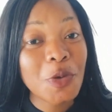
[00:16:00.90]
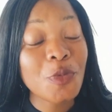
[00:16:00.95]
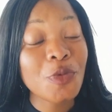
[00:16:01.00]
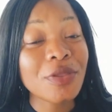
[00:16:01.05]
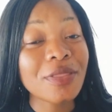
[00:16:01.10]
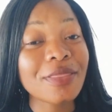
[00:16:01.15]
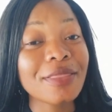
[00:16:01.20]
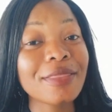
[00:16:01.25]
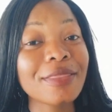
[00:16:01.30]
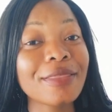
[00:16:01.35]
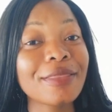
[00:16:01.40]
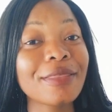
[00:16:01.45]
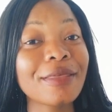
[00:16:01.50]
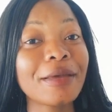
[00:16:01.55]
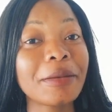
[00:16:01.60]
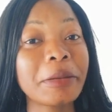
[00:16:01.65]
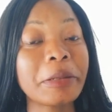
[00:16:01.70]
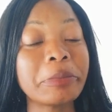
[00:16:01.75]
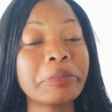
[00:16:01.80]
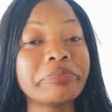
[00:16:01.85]
with
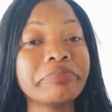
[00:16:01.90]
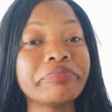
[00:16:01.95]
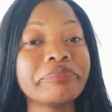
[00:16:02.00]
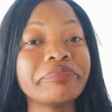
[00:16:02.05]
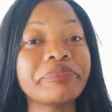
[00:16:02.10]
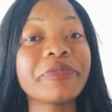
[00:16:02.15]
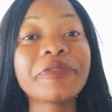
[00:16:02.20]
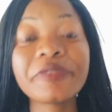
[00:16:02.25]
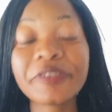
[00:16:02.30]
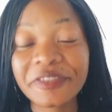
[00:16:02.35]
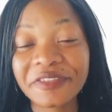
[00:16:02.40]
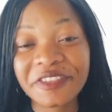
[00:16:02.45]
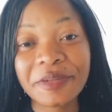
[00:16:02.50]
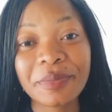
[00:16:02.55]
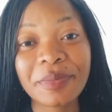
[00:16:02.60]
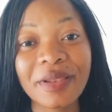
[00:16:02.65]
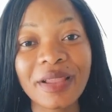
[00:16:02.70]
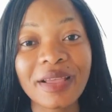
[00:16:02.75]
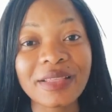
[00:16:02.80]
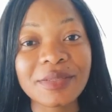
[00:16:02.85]
um, 50
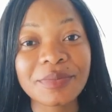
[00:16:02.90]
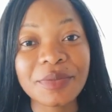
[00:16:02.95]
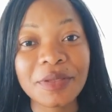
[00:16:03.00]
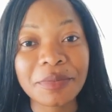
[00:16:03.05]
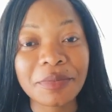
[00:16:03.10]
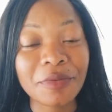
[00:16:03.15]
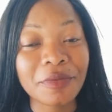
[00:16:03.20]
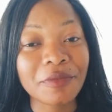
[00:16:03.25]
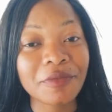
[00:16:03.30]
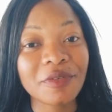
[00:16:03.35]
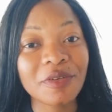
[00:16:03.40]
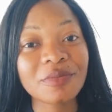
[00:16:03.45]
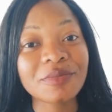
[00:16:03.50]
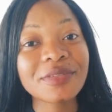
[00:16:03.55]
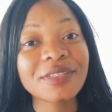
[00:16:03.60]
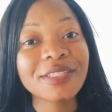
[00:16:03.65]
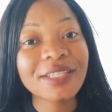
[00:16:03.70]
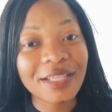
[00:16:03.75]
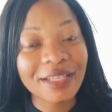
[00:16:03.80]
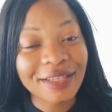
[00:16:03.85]
plus people from
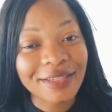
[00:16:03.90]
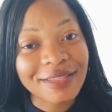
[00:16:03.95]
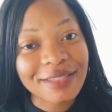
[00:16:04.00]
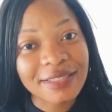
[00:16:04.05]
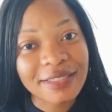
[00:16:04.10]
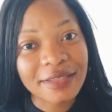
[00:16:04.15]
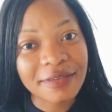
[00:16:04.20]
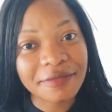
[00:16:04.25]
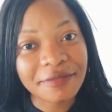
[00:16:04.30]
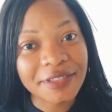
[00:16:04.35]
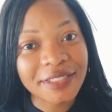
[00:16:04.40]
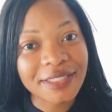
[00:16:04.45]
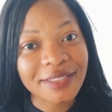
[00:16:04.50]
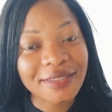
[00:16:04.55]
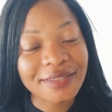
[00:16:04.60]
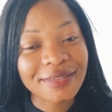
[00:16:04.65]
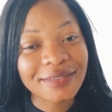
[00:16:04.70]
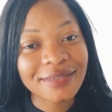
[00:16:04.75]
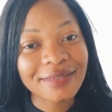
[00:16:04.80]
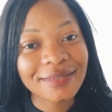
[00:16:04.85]
signal
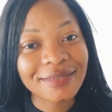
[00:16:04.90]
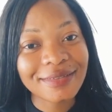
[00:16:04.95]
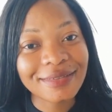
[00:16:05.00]
services